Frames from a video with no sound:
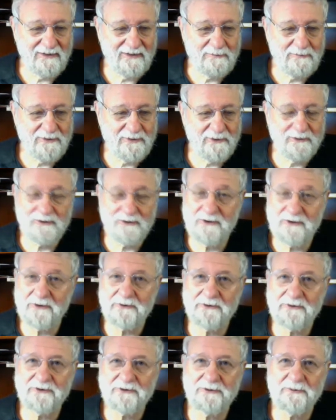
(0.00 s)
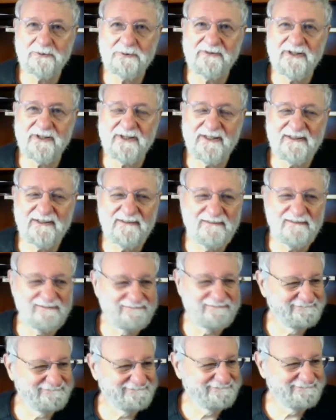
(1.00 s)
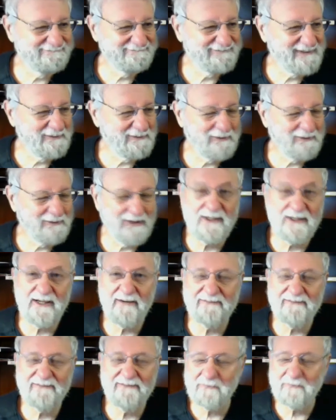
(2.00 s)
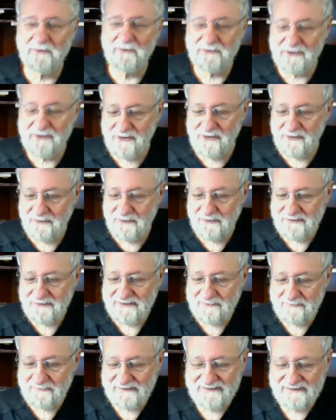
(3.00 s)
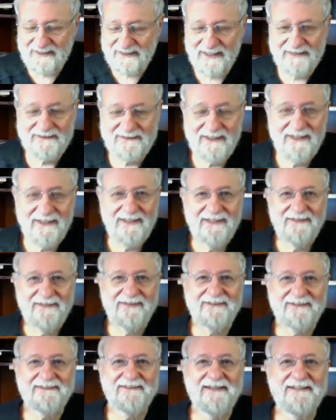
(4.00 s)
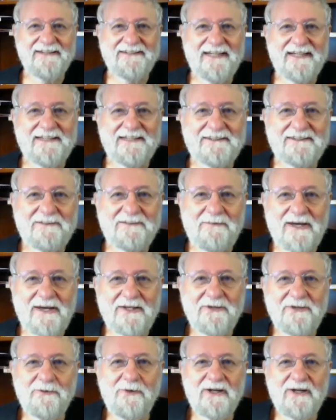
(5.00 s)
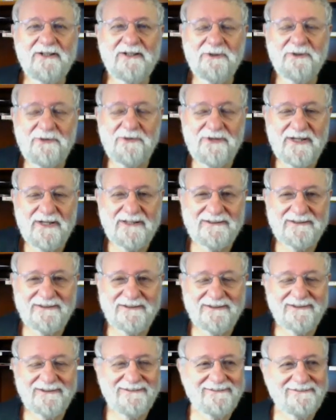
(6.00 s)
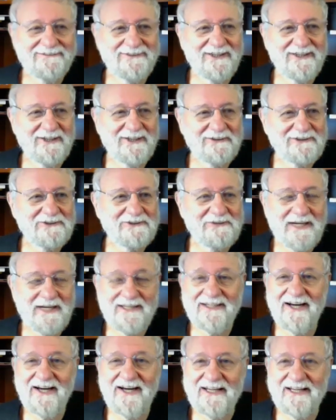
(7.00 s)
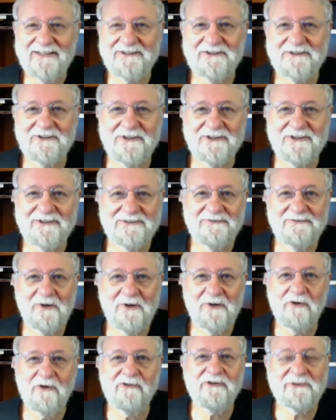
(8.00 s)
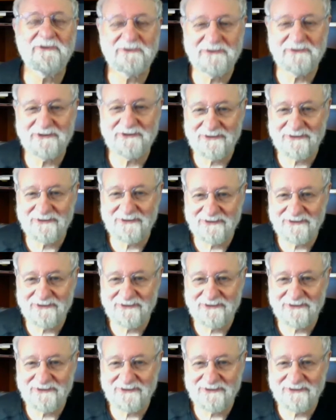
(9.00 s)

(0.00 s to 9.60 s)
computer tools they were uncomfortable to use, and besides, that they tended to make you want to do things in, straight lines or ovals, or